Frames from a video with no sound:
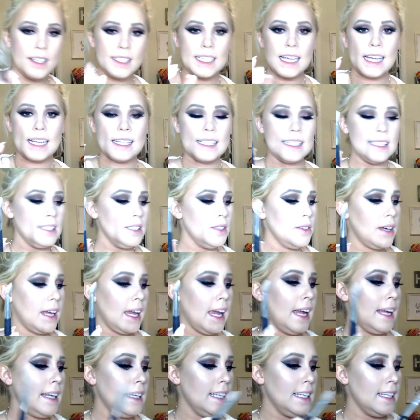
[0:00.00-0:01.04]
then take this little
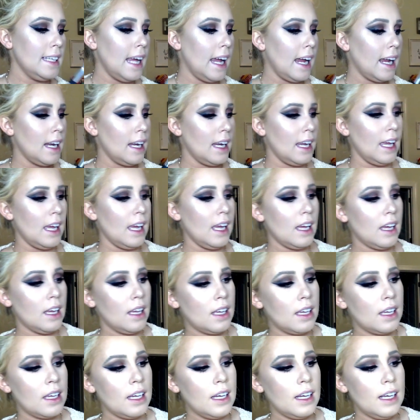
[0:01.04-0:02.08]
handy dandy
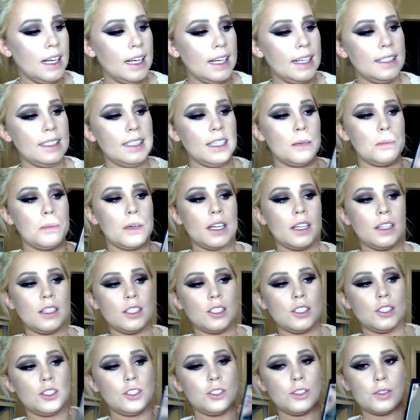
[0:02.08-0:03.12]
and dip it
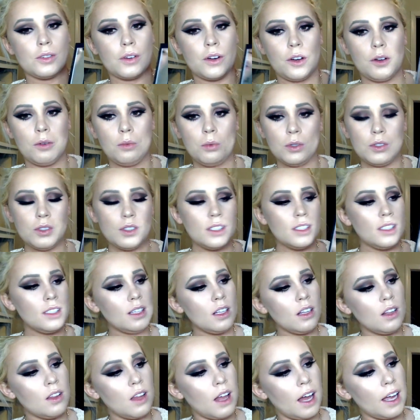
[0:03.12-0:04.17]
into Strobe, which is
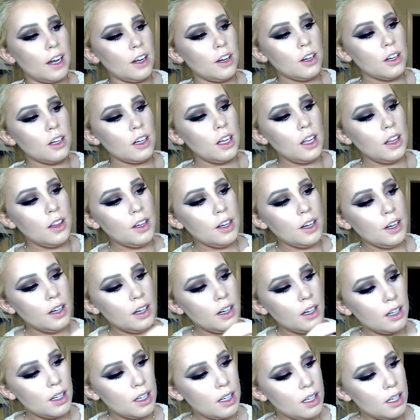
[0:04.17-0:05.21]
the lighter color,
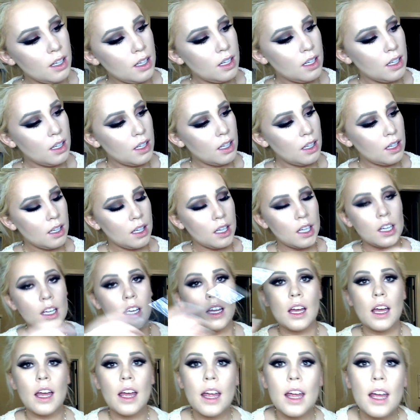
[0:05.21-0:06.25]

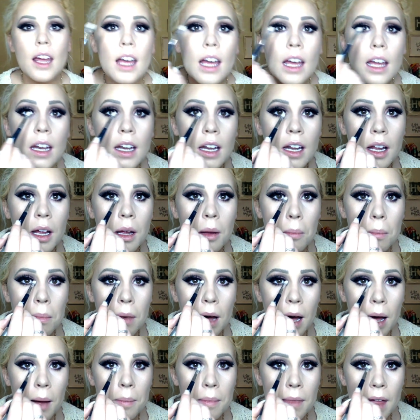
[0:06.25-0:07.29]
and
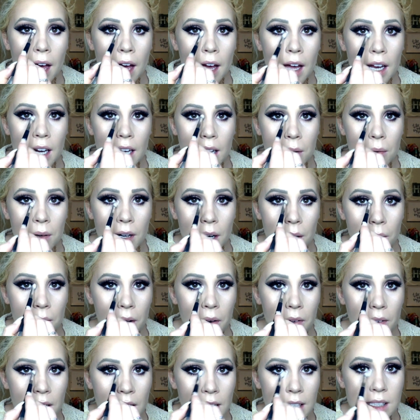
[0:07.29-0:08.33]
pop that anywhere where I
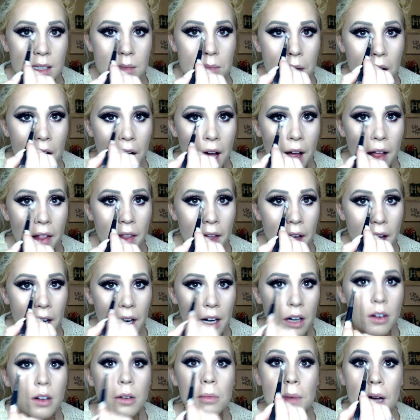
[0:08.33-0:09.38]
would like some highlight
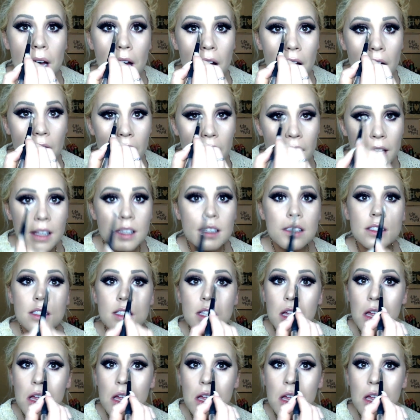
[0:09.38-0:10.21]
over my eyes.